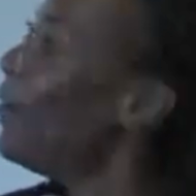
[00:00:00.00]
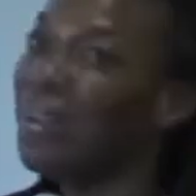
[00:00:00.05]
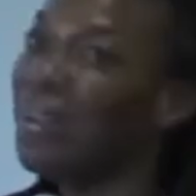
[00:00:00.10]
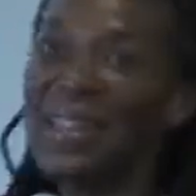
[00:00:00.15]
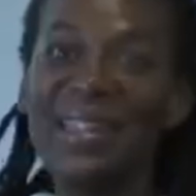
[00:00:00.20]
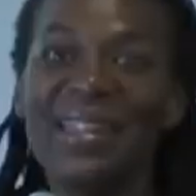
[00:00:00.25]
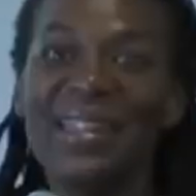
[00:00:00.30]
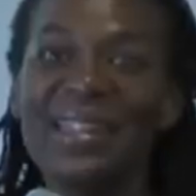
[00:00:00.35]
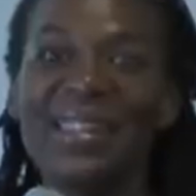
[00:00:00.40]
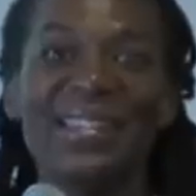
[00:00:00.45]

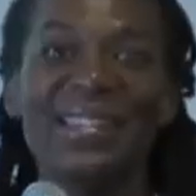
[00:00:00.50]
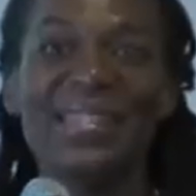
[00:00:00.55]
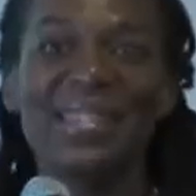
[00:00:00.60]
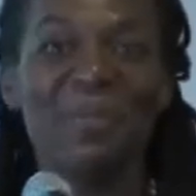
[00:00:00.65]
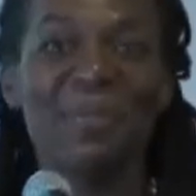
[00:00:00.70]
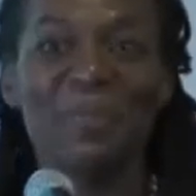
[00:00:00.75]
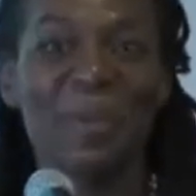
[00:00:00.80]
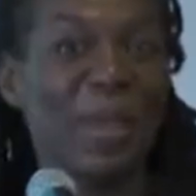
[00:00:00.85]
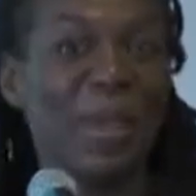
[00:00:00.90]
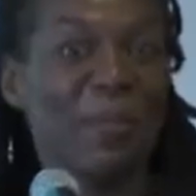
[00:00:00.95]
like, this
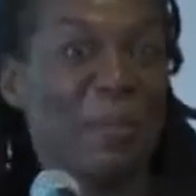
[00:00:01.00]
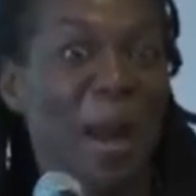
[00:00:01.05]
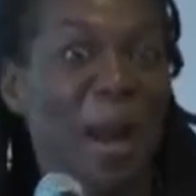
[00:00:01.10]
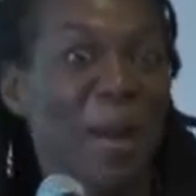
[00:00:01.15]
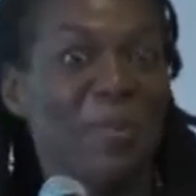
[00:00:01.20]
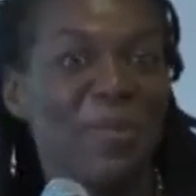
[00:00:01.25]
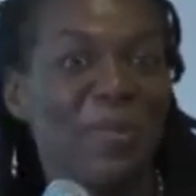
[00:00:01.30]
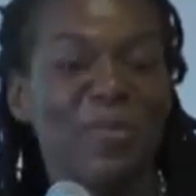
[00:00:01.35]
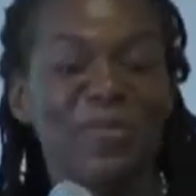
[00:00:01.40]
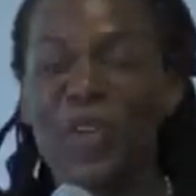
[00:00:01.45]
is a big
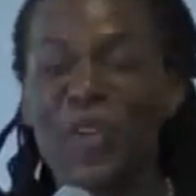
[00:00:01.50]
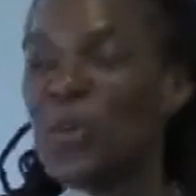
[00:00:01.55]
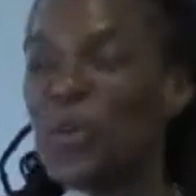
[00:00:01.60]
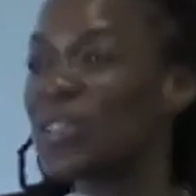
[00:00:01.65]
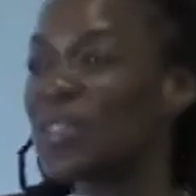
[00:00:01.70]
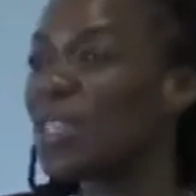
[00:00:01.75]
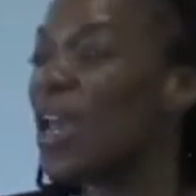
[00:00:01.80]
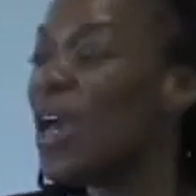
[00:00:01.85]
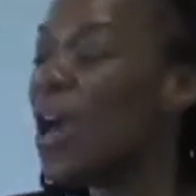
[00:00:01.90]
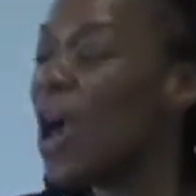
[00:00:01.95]
problem,
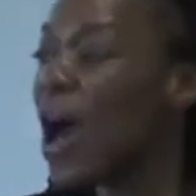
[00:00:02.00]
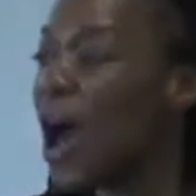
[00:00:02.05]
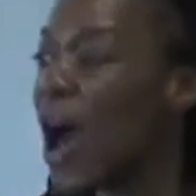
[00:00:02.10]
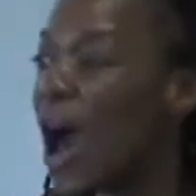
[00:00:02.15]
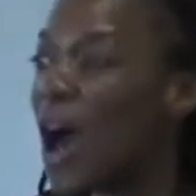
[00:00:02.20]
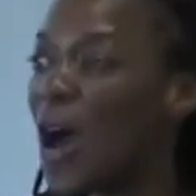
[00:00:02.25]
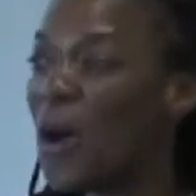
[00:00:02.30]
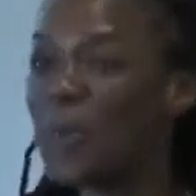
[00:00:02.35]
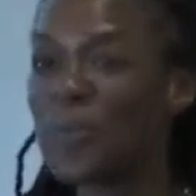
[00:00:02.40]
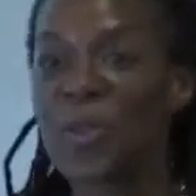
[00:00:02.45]
folks.
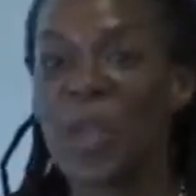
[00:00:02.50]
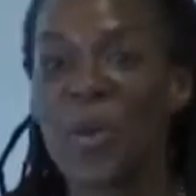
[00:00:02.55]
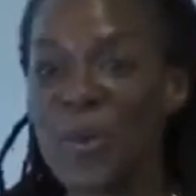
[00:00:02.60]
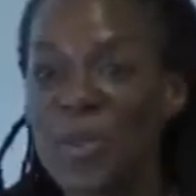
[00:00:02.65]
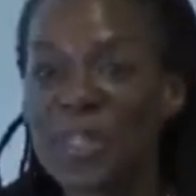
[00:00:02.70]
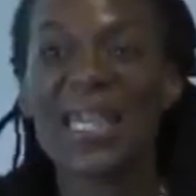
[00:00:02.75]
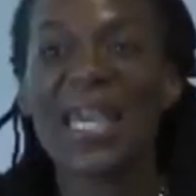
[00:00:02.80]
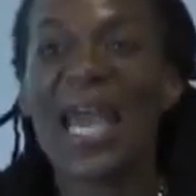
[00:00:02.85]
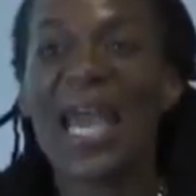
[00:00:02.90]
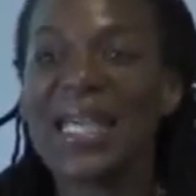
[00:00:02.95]
Um,
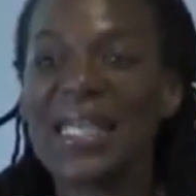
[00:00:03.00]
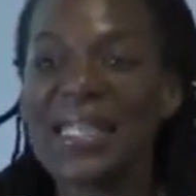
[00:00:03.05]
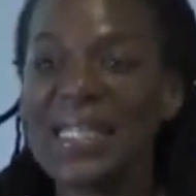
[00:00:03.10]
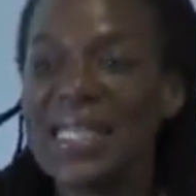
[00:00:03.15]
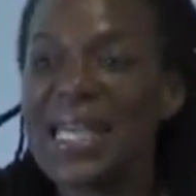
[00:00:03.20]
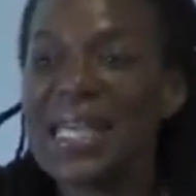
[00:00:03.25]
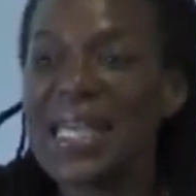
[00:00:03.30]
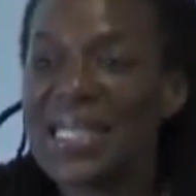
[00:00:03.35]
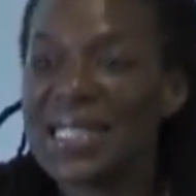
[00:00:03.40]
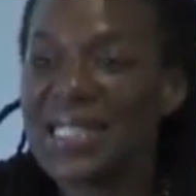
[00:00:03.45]
but the
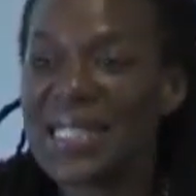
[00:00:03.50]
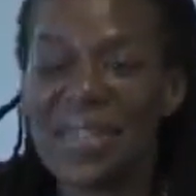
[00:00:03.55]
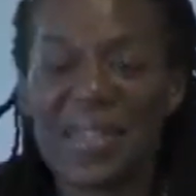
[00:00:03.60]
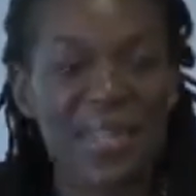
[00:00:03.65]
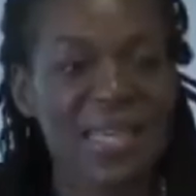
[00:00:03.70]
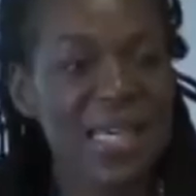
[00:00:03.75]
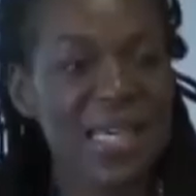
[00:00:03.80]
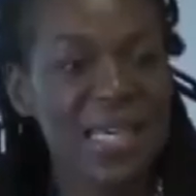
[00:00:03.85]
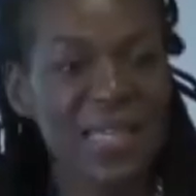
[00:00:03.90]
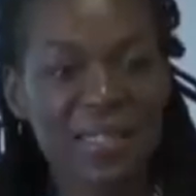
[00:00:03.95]
idea is
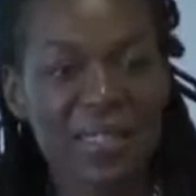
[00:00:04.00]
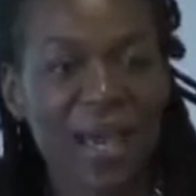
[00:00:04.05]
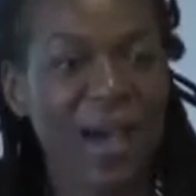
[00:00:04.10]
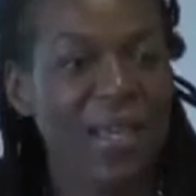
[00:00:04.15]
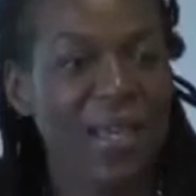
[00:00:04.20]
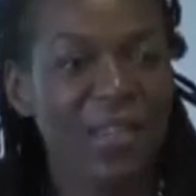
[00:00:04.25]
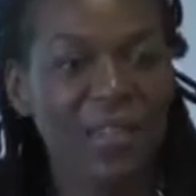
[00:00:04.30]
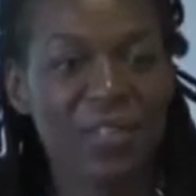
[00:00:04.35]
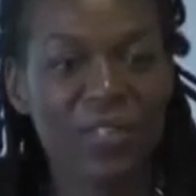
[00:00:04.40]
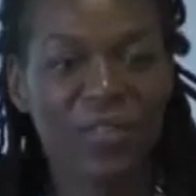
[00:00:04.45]
that these
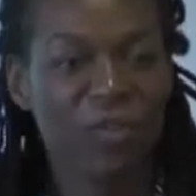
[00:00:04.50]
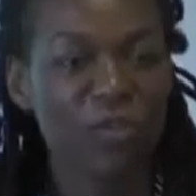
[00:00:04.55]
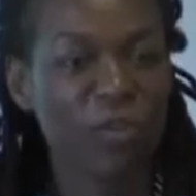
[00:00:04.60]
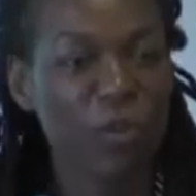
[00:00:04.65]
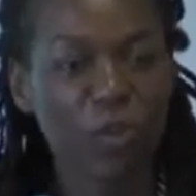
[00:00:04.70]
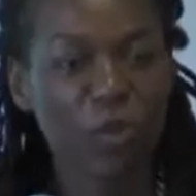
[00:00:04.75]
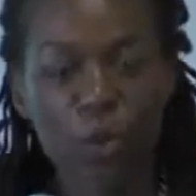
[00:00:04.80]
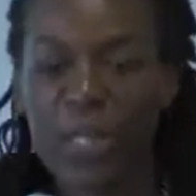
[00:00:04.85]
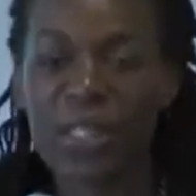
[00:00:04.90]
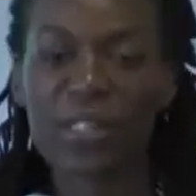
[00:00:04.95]
kinds
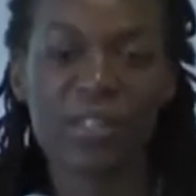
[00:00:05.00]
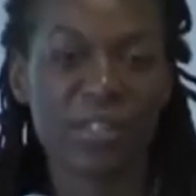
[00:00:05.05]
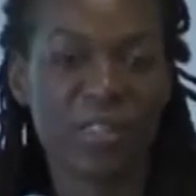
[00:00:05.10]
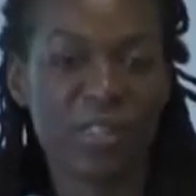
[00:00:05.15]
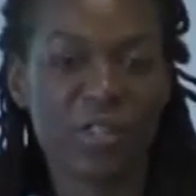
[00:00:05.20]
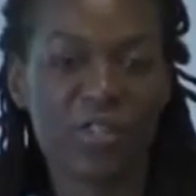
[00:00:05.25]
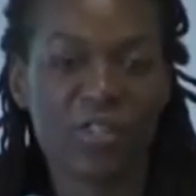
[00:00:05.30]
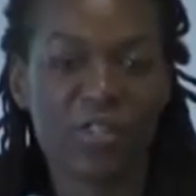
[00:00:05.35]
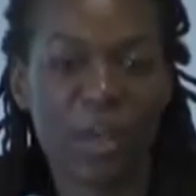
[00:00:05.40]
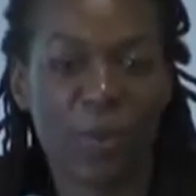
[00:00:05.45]
of quick
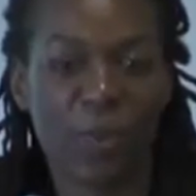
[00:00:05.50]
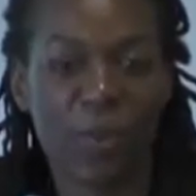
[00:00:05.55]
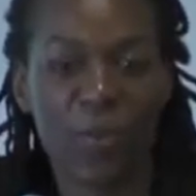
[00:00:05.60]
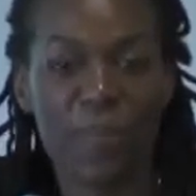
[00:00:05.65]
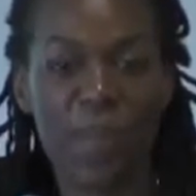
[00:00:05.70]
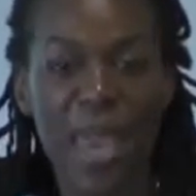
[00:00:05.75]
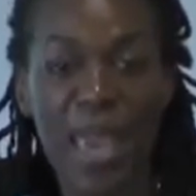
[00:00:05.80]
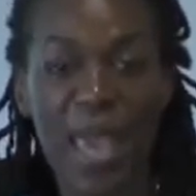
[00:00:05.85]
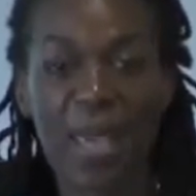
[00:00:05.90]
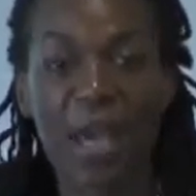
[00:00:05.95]
decisions that we
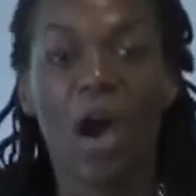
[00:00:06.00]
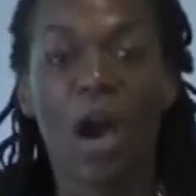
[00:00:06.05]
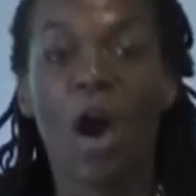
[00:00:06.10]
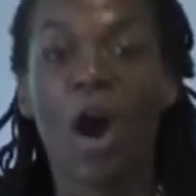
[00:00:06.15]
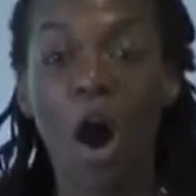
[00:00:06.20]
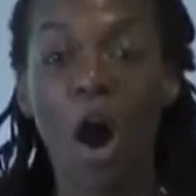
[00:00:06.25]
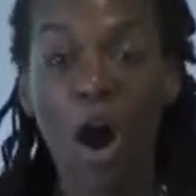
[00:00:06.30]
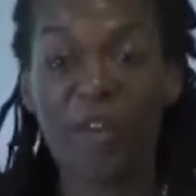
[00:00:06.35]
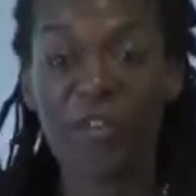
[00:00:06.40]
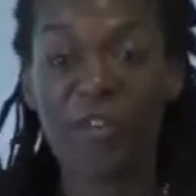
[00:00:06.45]
make
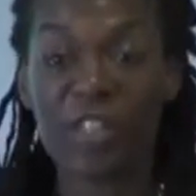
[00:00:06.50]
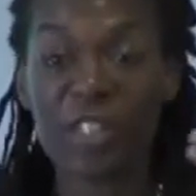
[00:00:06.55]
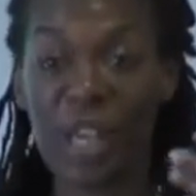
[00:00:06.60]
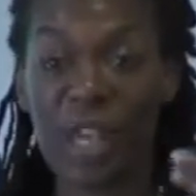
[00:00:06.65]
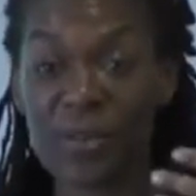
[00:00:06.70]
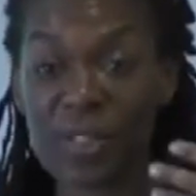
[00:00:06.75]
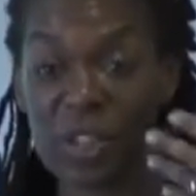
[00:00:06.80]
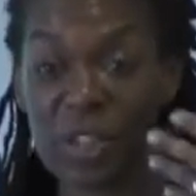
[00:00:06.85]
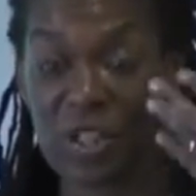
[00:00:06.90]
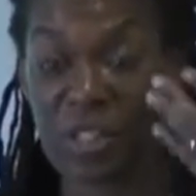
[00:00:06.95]

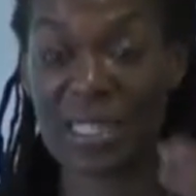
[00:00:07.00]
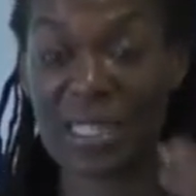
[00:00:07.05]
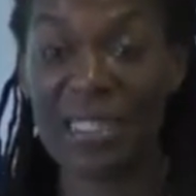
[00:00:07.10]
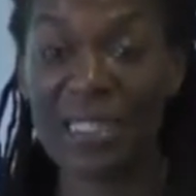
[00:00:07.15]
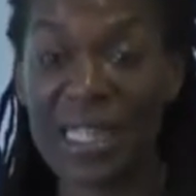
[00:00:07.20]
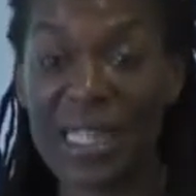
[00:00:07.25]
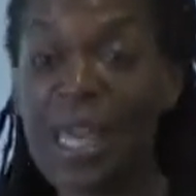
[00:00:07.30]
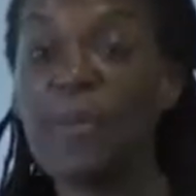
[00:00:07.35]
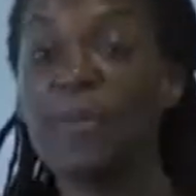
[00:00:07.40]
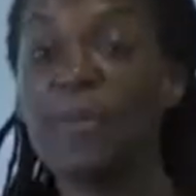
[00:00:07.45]
oftentimes start to
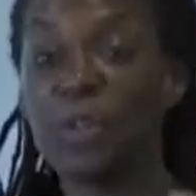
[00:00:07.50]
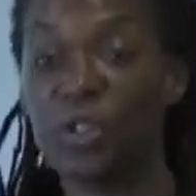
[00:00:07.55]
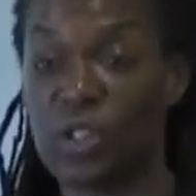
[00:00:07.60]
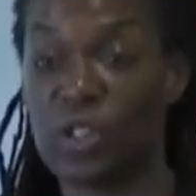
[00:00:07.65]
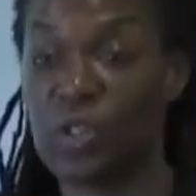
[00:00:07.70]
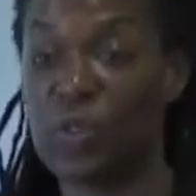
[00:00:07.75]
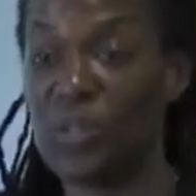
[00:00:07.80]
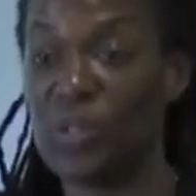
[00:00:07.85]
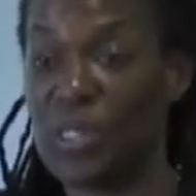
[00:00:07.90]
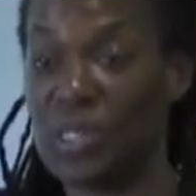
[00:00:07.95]
label
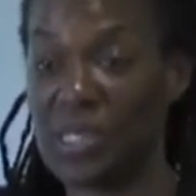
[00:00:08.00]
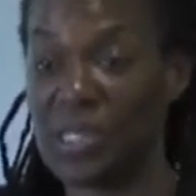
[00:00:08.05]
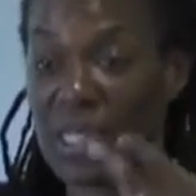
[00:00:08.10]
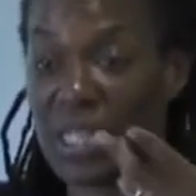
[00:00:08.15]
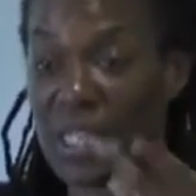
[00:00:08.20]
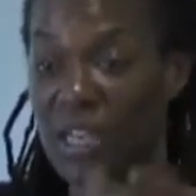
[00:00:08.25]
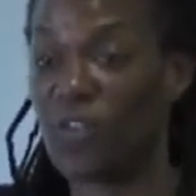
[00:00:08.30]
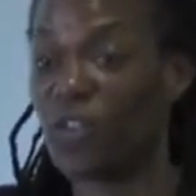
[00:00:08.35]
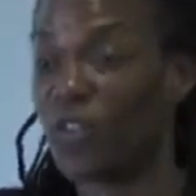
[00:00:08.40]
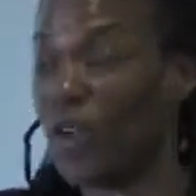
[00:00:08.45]
students
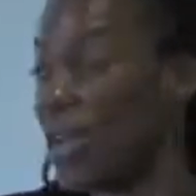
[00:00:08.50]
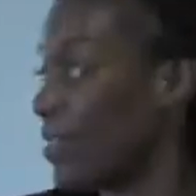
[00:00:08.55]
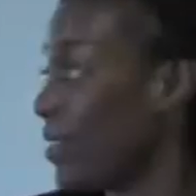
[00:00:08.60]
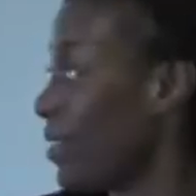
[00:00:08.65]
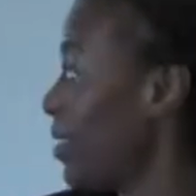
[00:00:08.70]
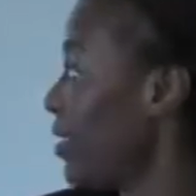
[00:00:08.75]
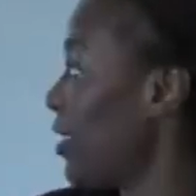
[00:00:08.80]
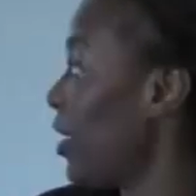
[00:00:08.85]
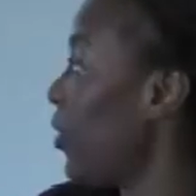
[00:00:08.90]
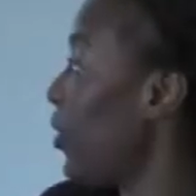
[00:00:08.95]
and give
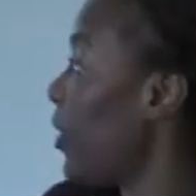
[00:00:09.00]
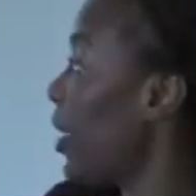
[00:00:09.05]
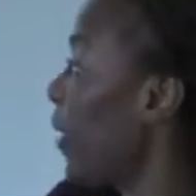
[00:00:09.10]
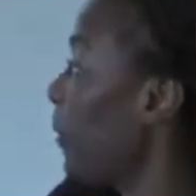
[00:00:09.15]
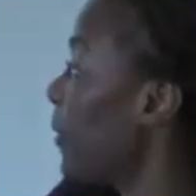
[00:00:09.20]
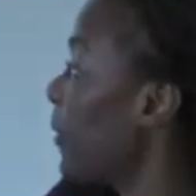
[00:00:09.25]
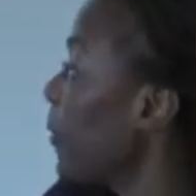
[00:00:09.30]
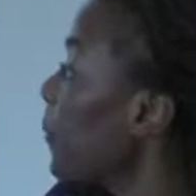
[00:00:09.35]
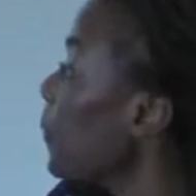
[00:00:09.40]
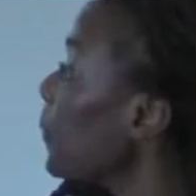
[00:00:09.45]
rise to
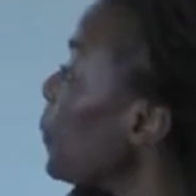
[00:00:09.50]
stereotypes.